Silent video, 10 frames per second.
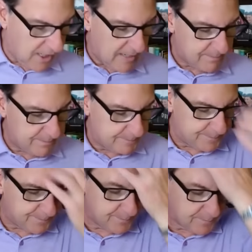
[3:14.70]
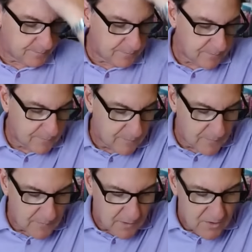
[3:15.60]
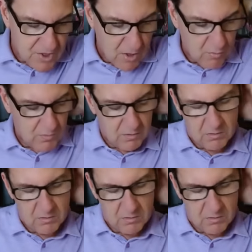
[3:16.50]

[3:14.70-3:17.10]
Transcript: um, so